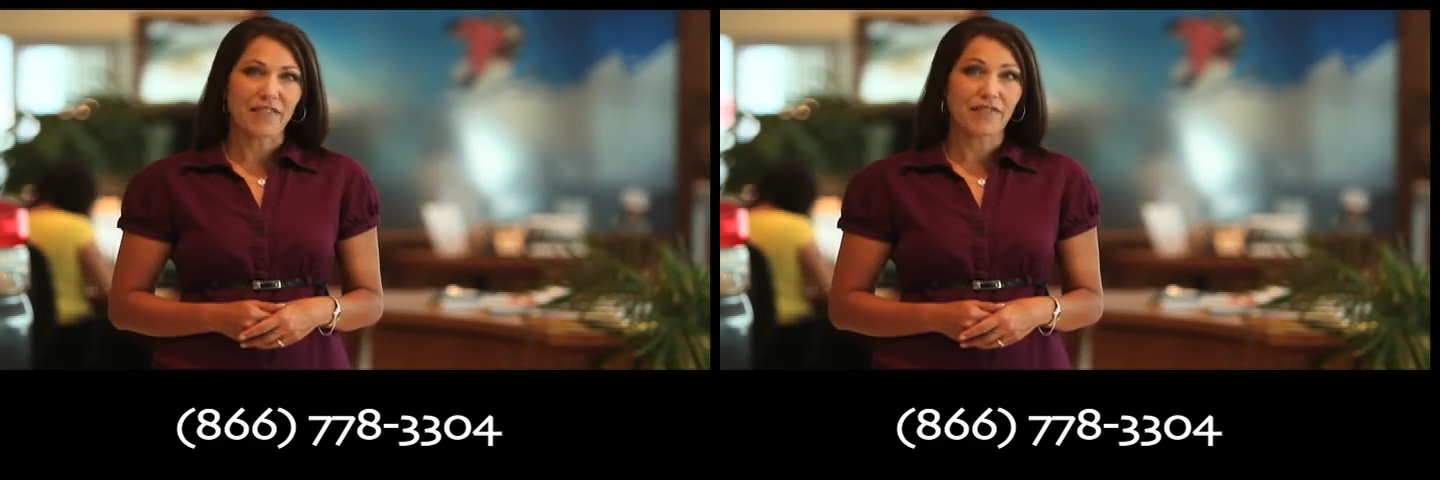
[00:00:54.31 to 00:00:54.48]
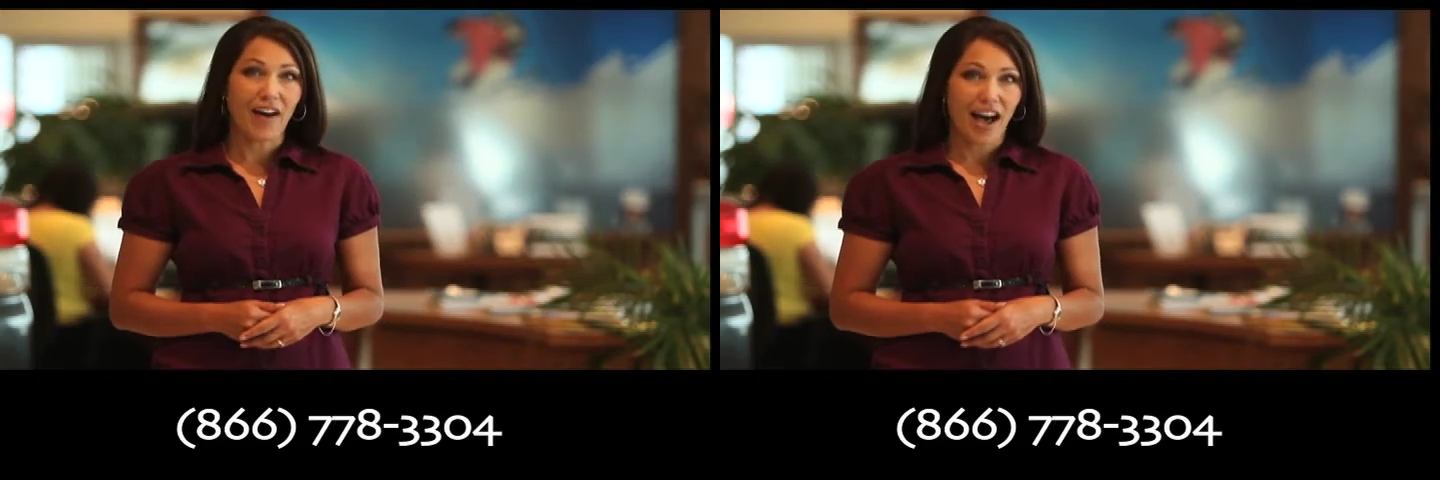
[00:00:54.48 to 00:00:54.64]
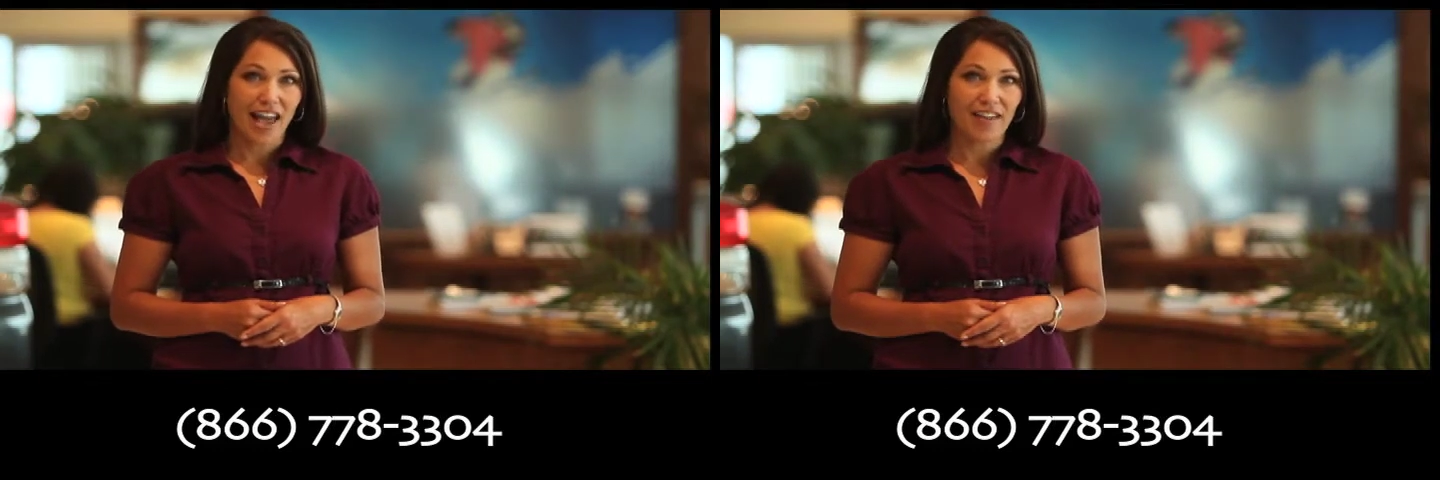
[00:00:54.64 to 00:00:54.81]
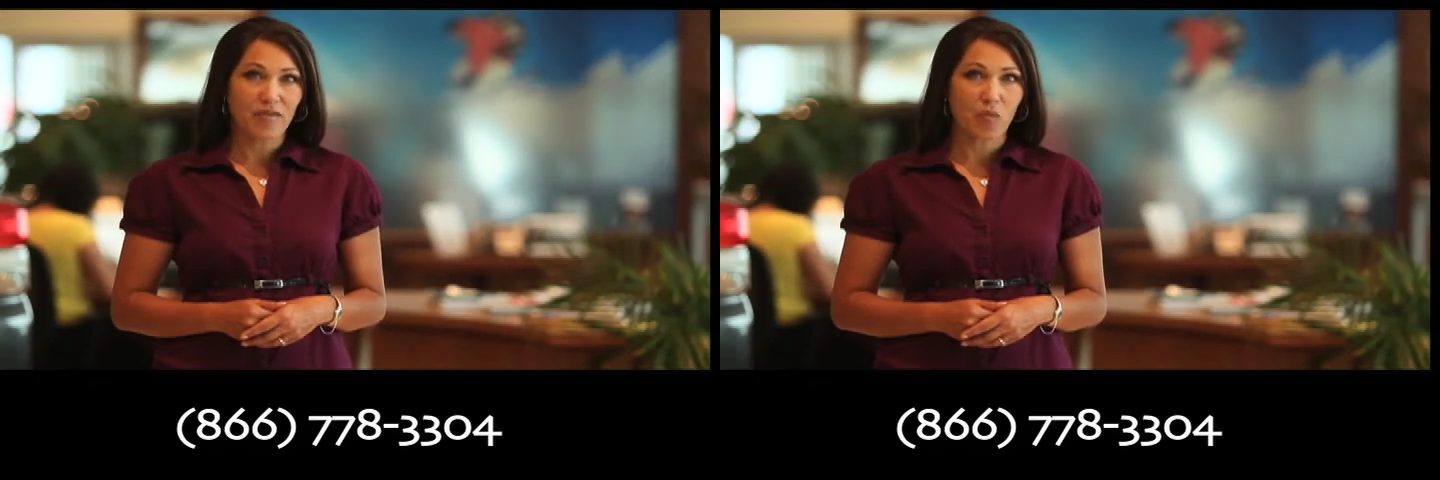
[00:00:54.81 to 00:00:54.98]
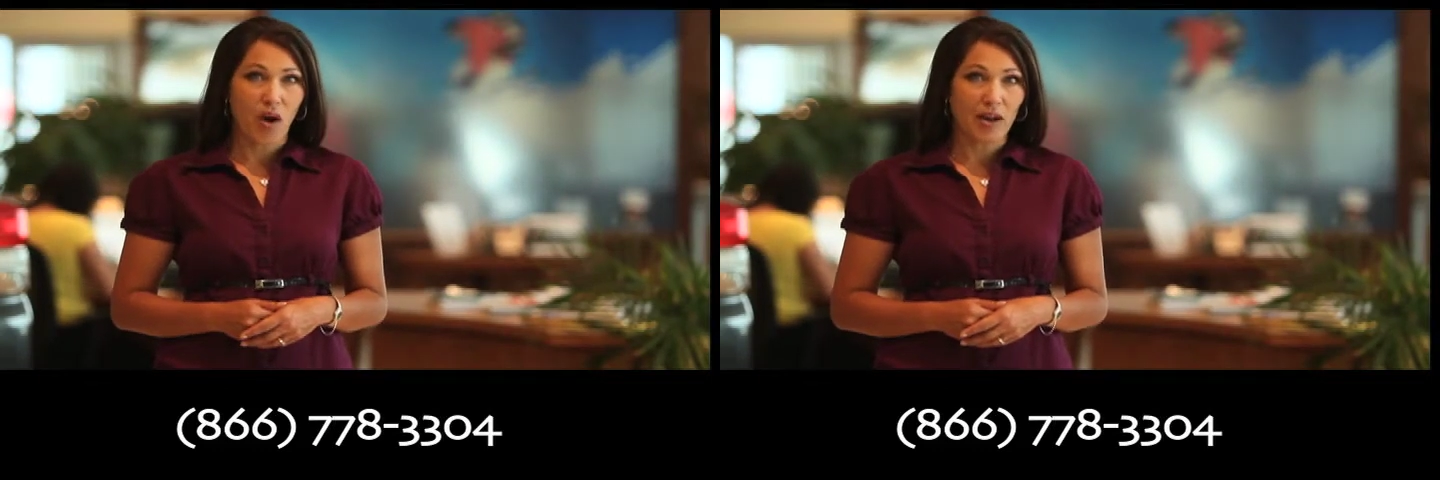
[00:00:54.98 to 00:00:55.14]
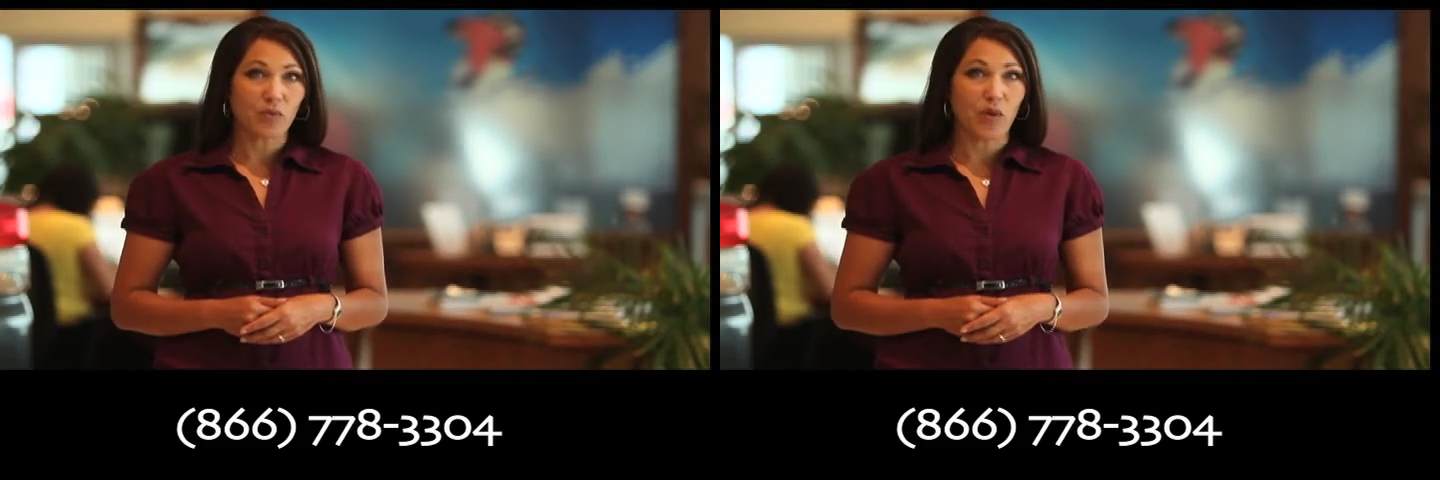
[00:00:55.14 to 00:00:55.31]

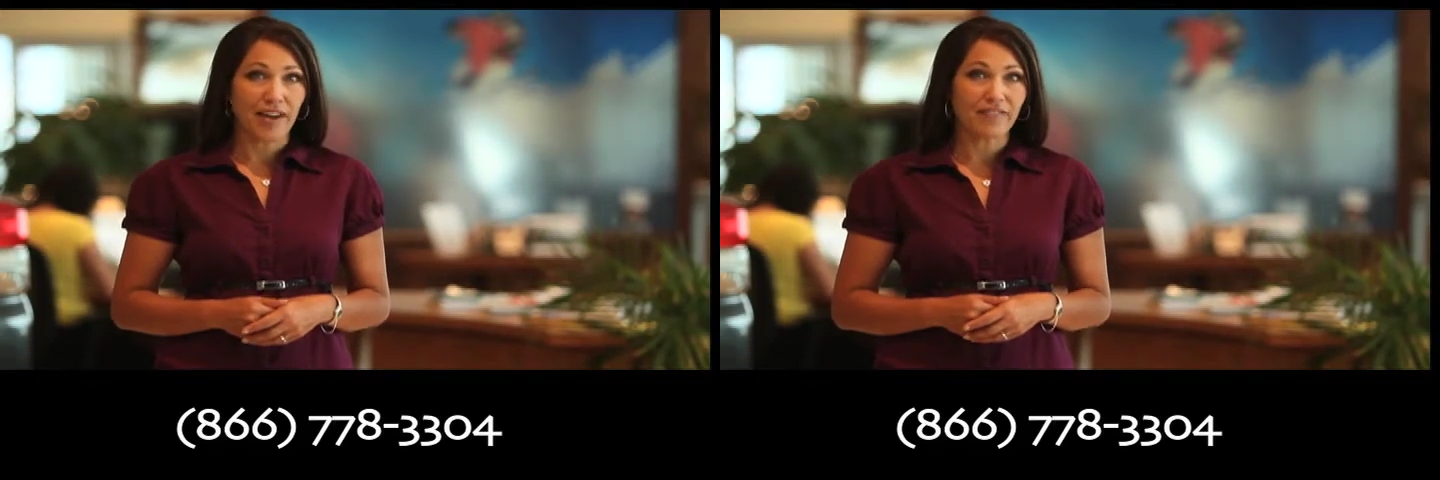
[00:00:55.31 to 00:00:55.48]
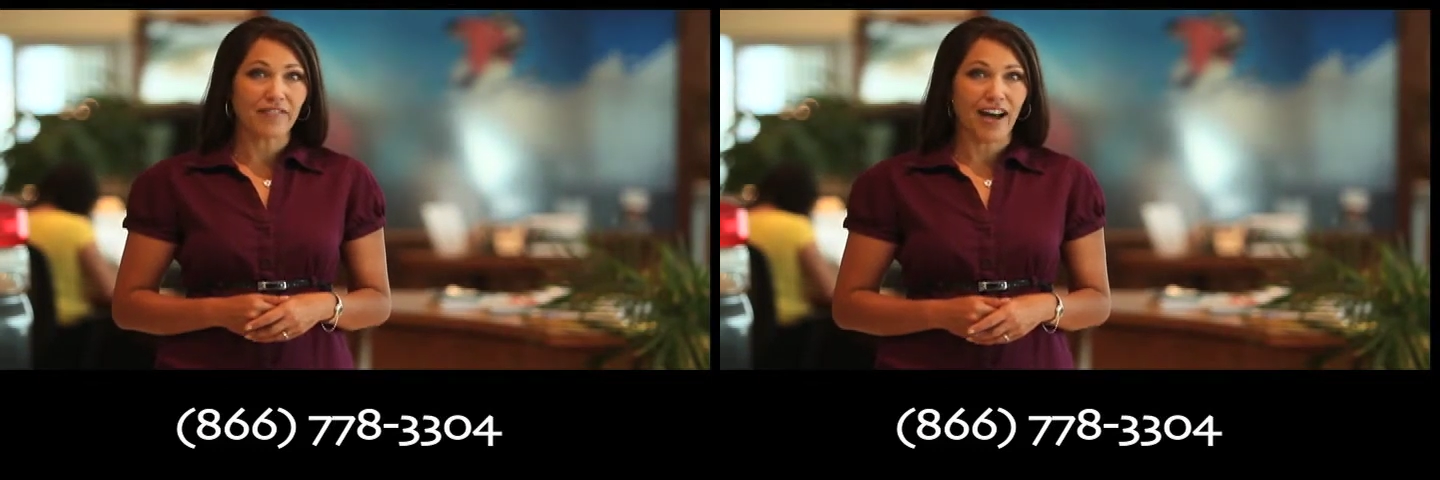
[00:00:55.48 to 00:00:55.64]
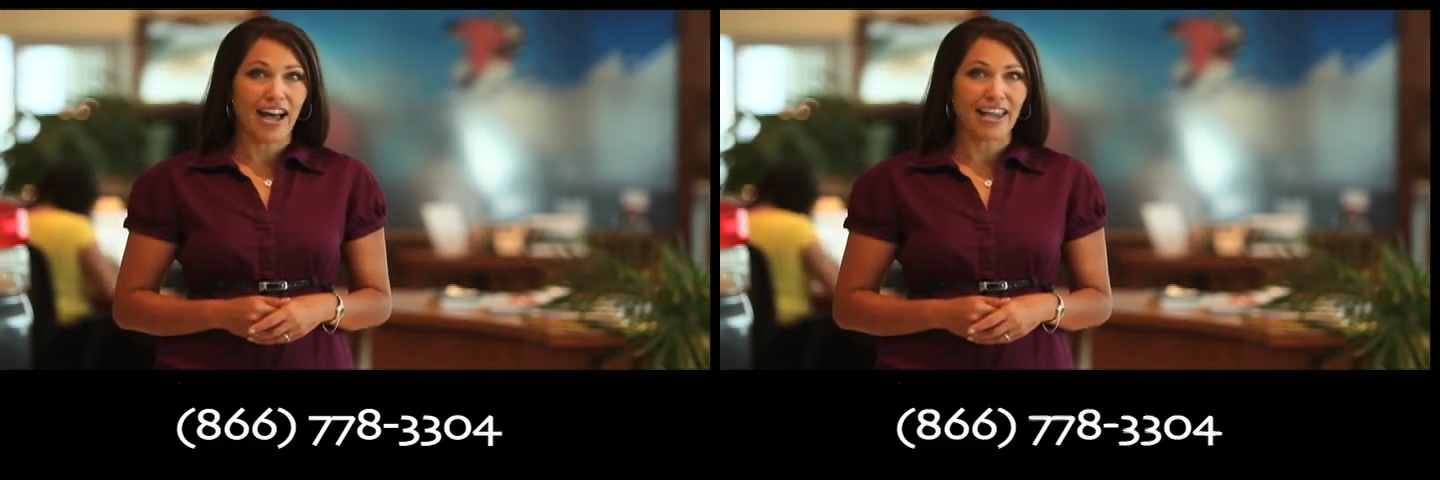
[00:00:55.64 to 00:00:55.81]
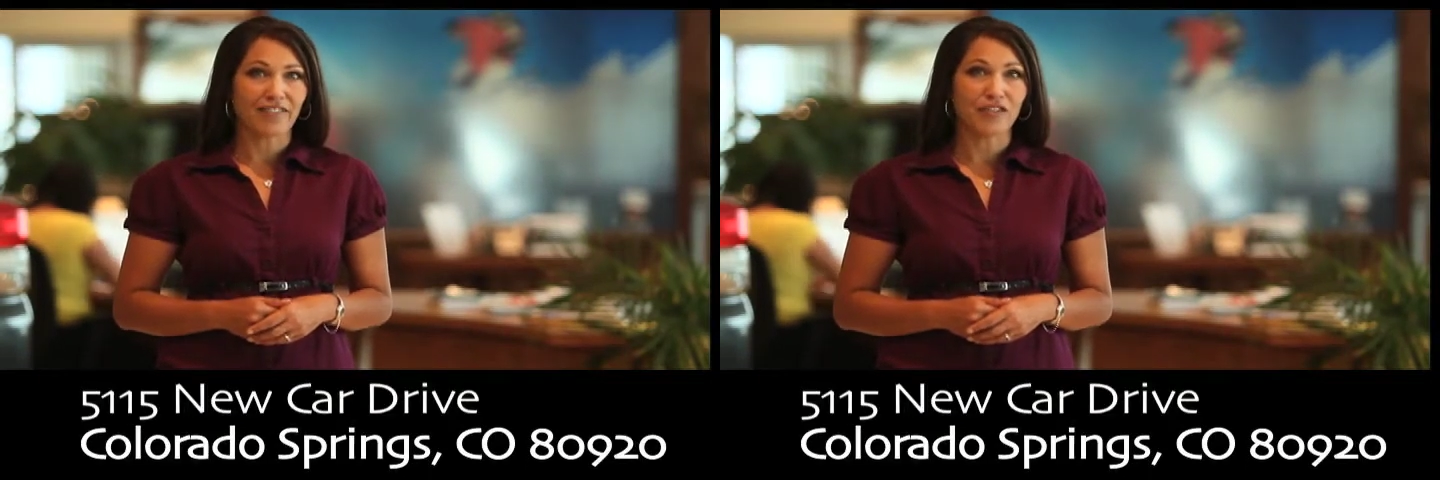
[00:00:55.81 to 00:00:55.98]
5115